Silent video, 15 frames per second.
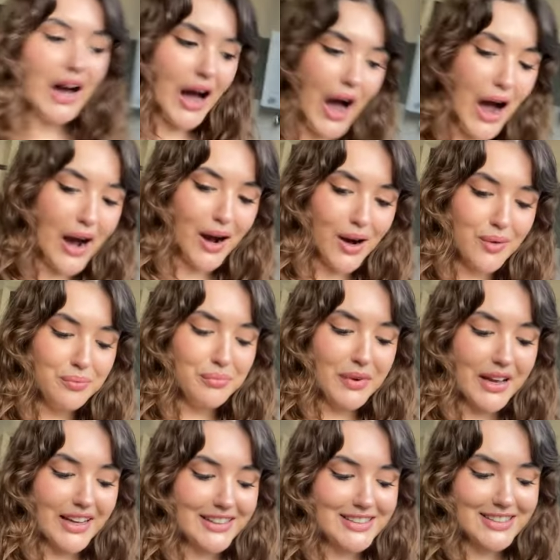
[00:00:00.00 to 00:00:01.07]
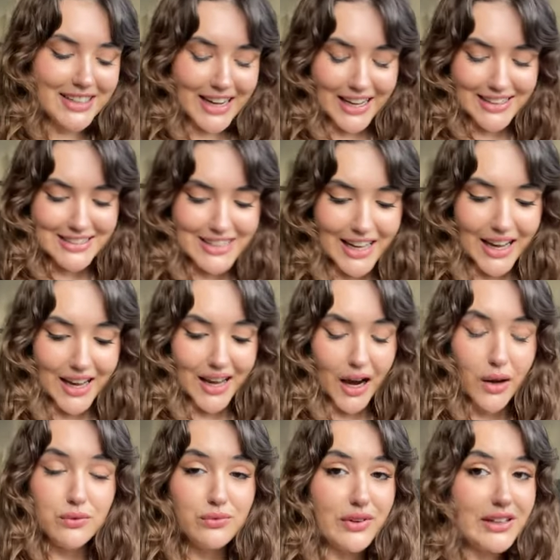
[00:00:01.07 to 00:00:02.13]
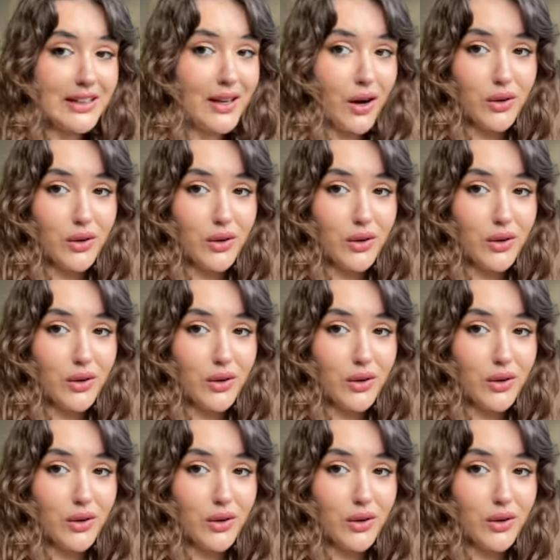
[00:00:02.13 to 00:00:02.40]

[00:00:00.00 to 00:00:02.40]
It's the next day. I'm really